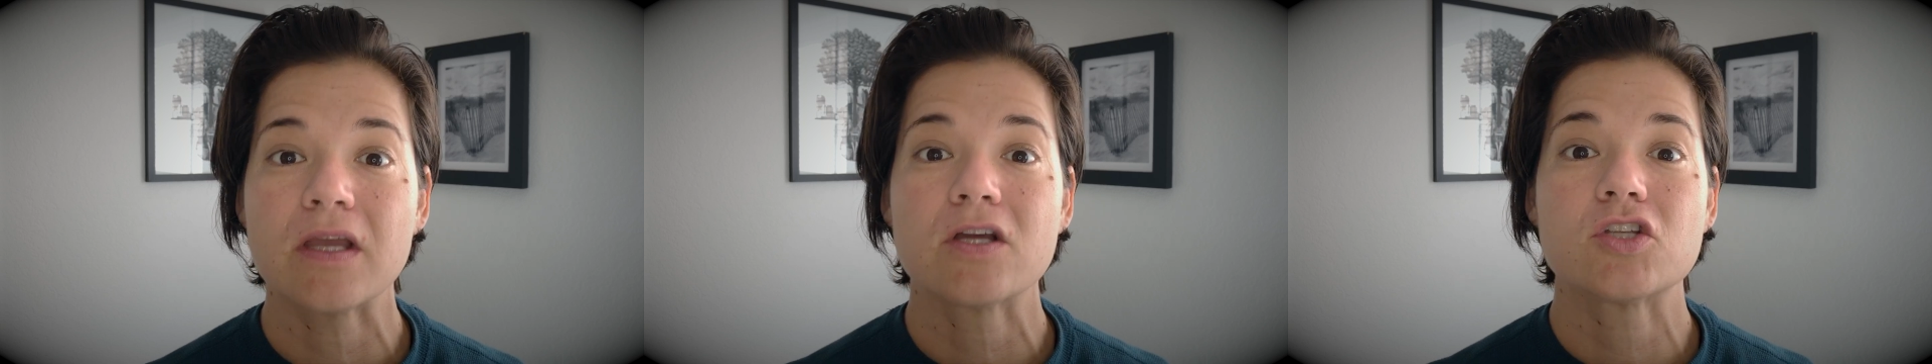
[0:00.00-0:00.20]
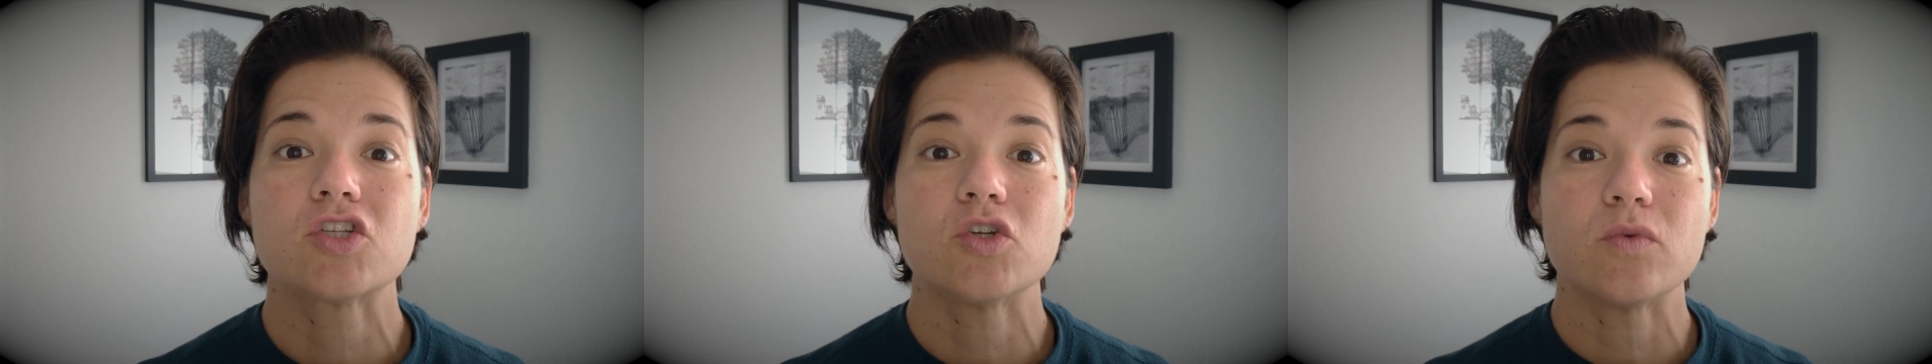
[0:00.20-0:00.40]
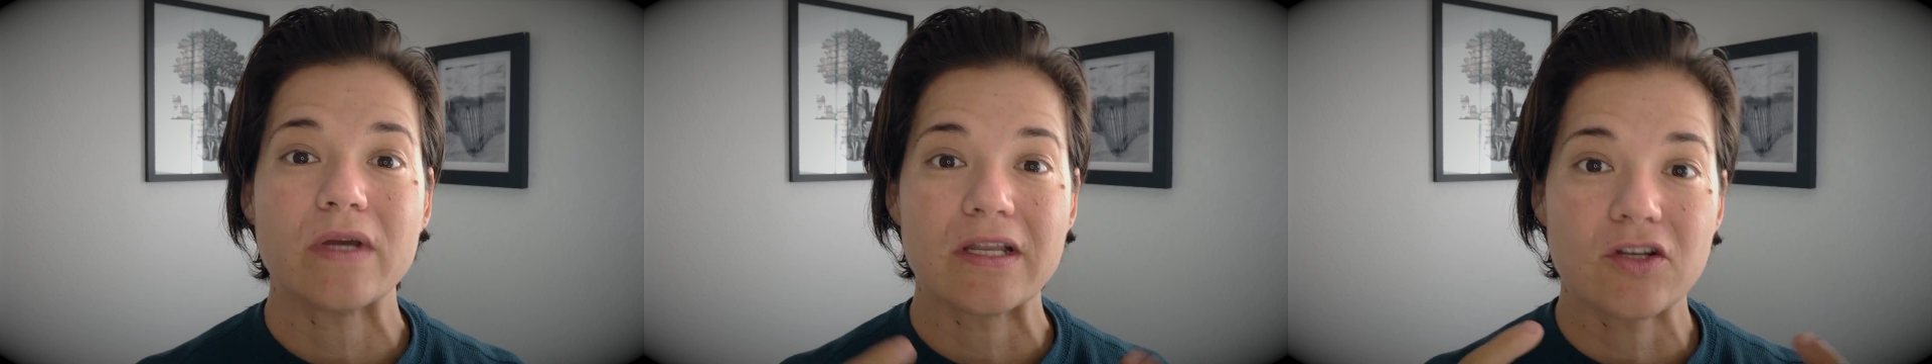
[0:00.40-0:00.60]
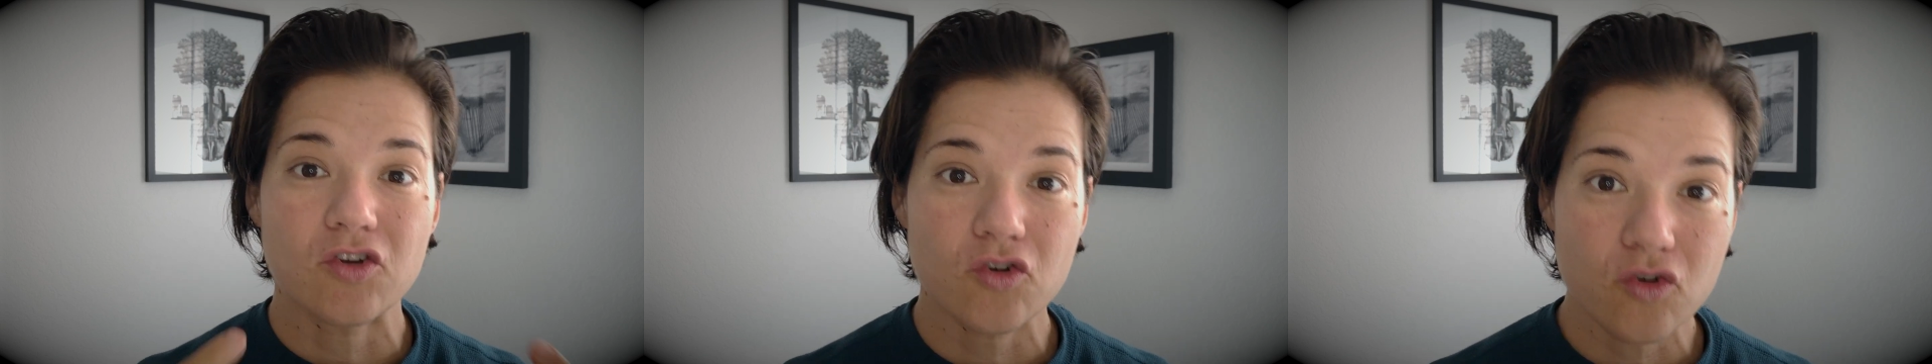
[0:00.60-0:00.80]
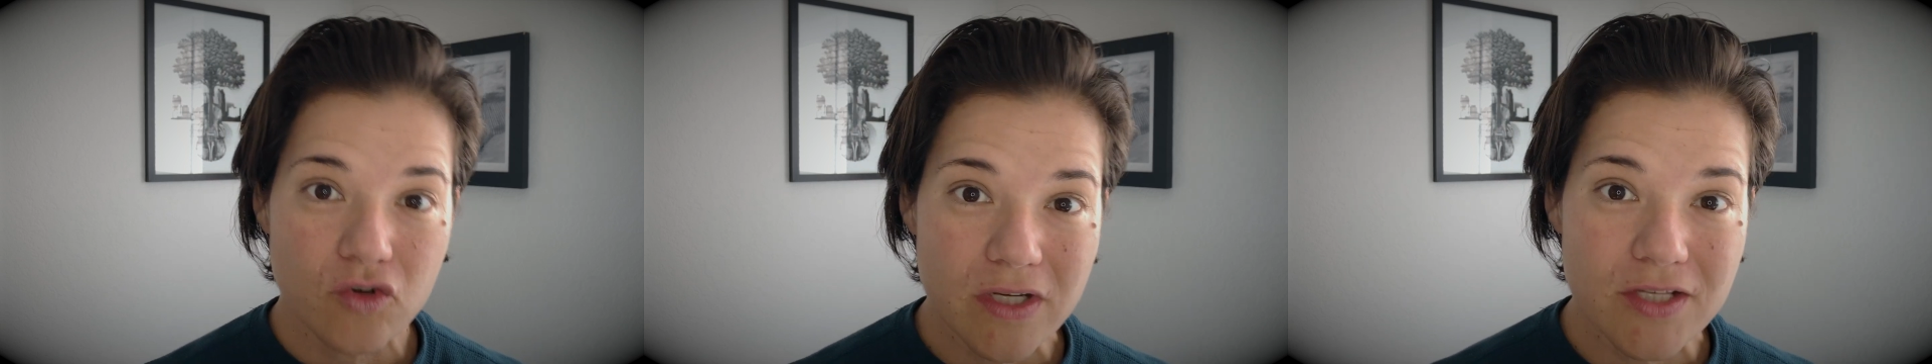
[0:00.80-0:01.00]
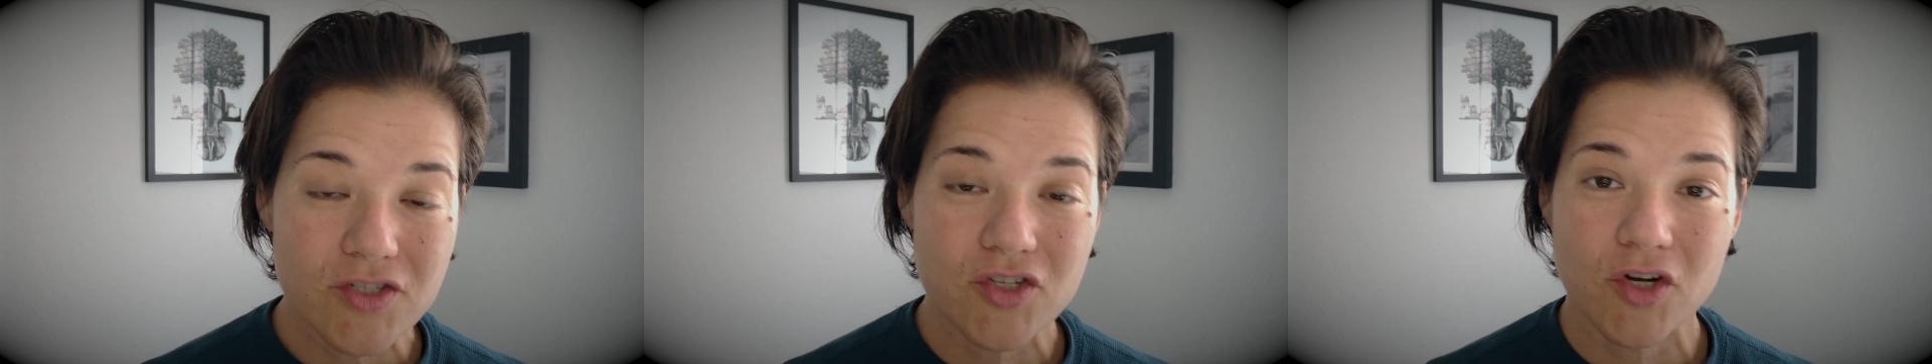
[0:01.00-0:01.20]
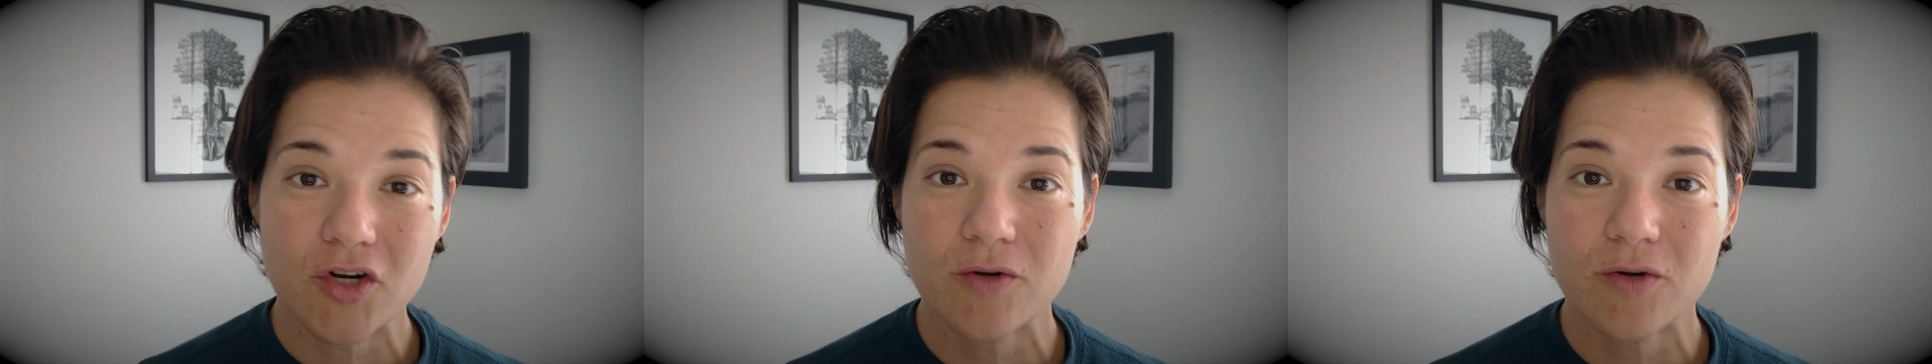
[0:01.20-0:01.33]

to increase our